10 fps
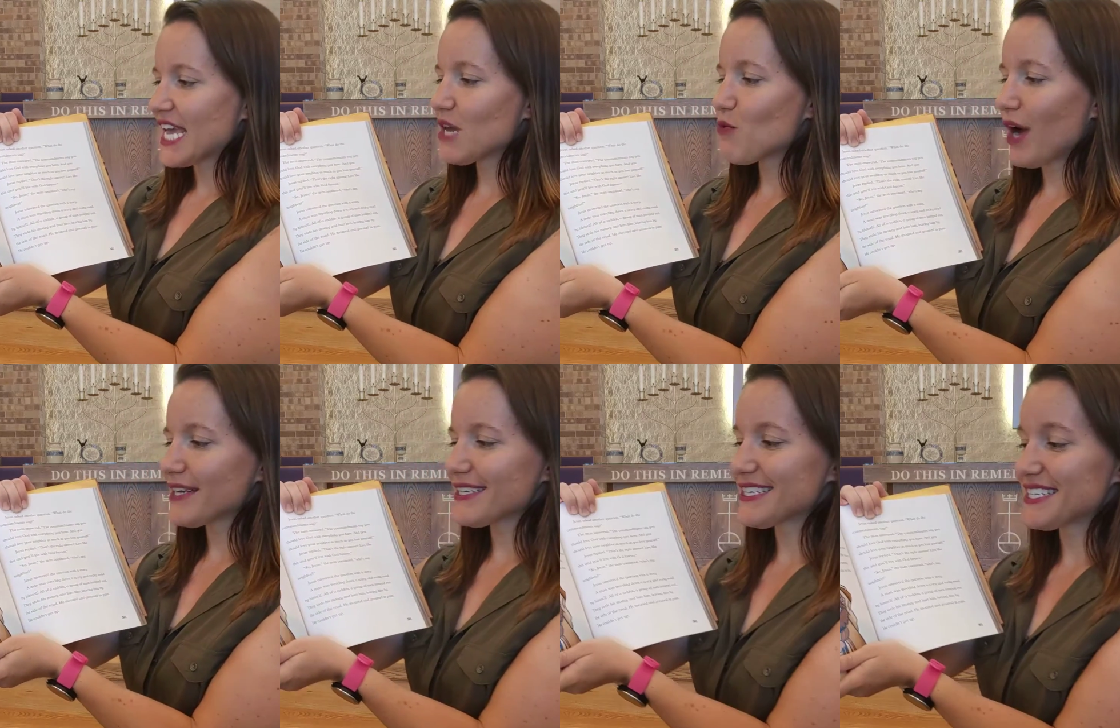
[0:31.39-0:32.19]
He
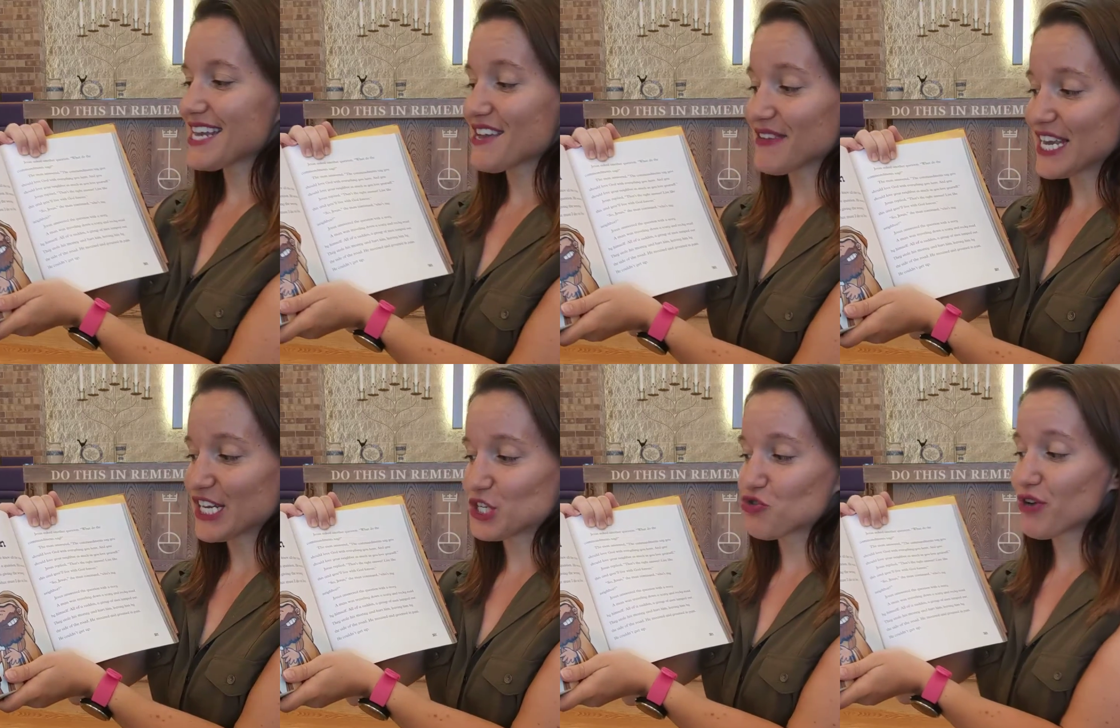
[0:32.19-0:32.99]
wanted to see if he
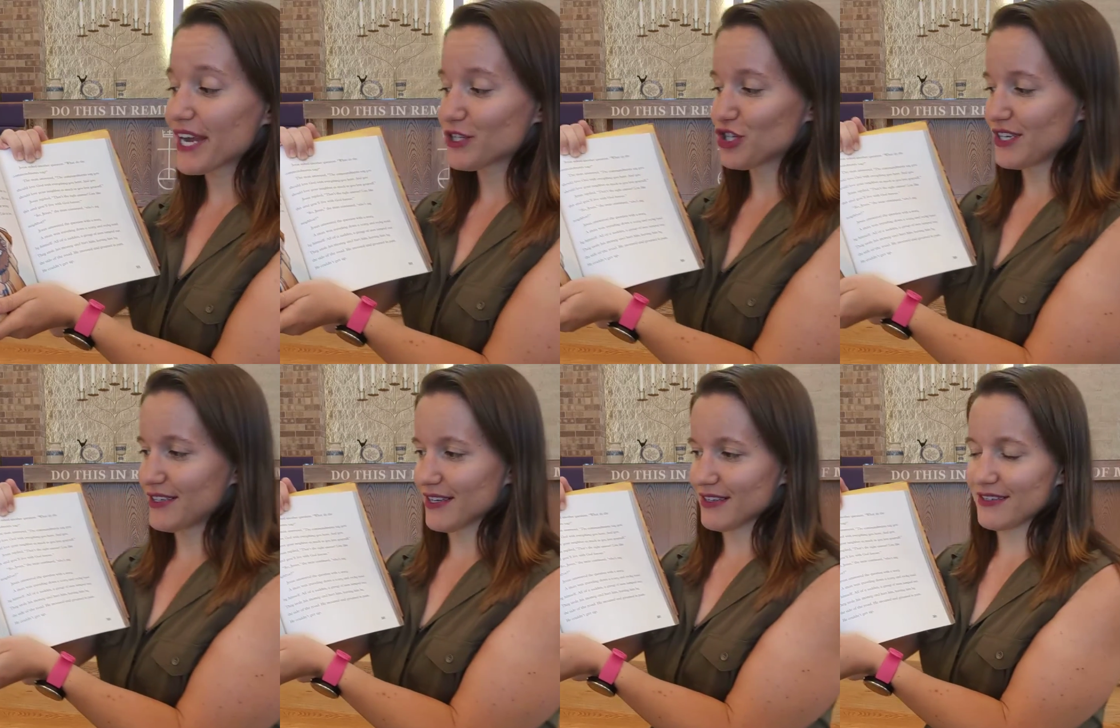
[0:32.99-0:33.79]
could trick
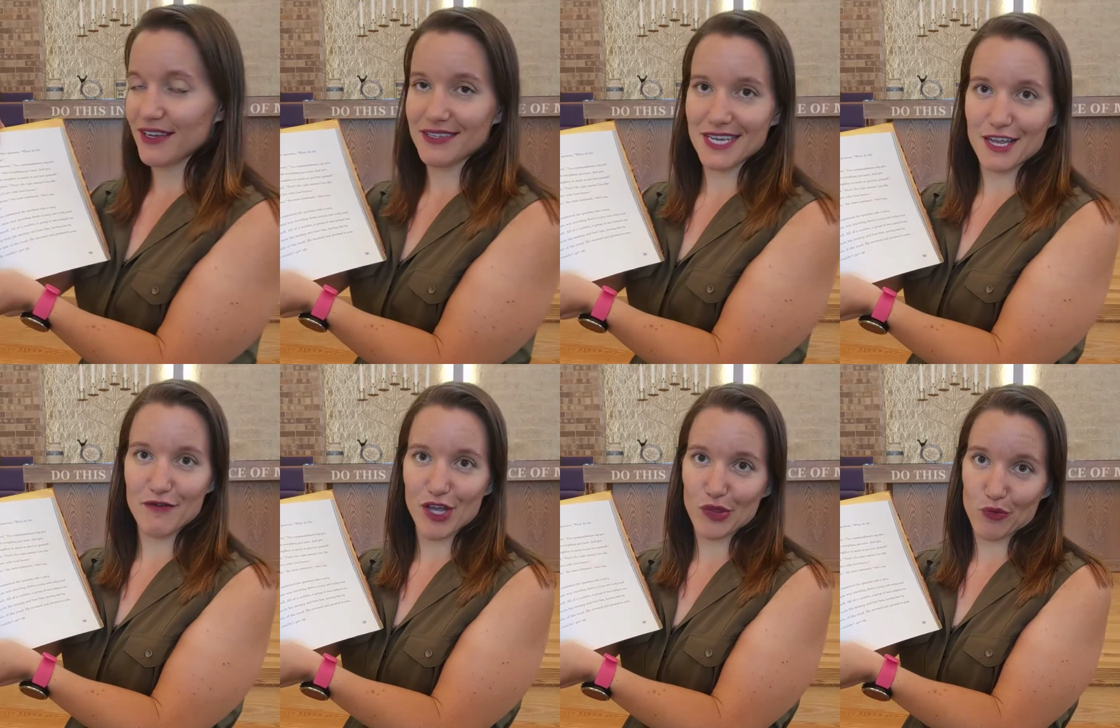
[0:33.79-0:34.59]
Jesus into
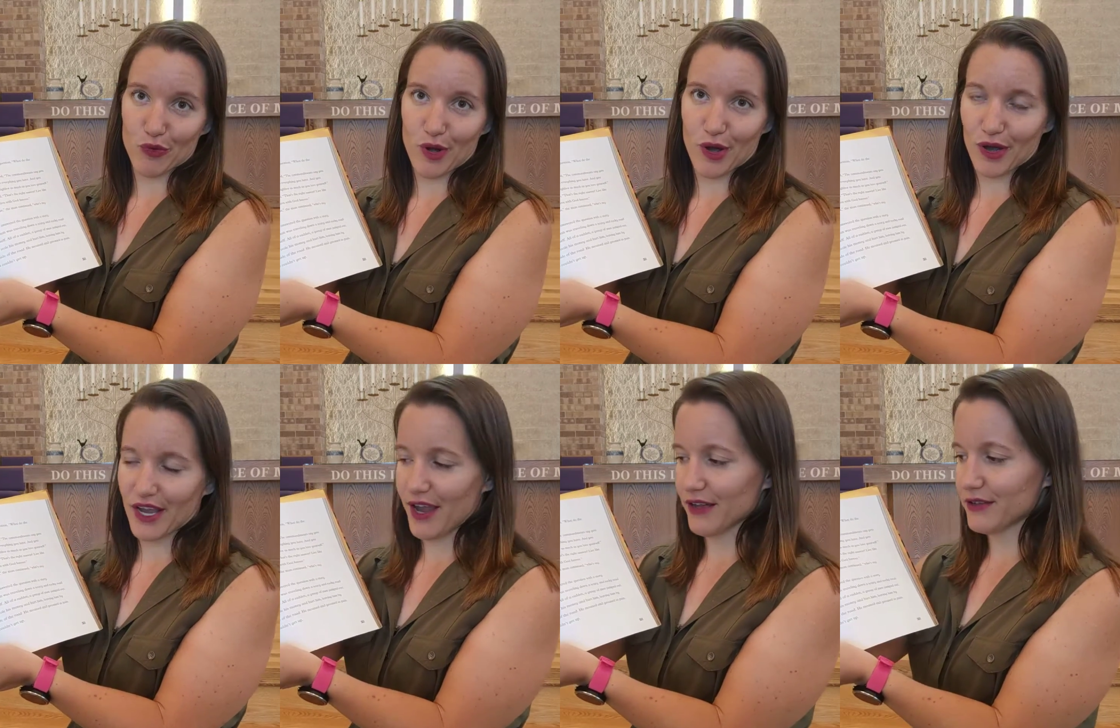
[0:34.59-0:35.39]
giving the wrong
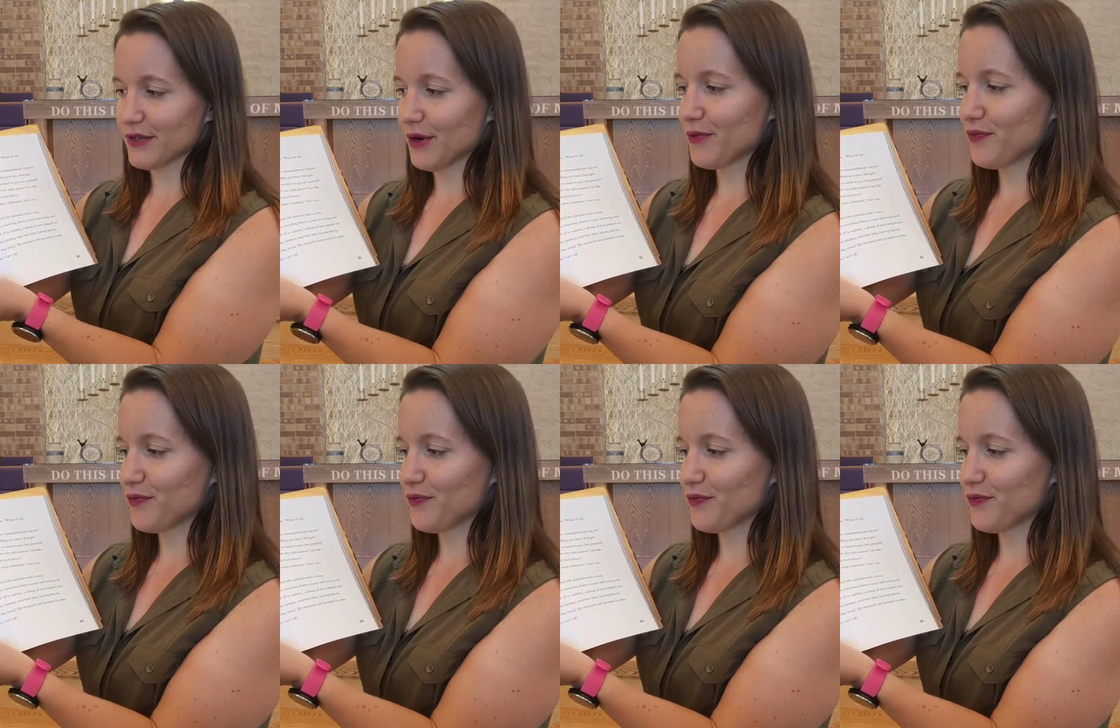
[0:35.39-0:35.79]
answer.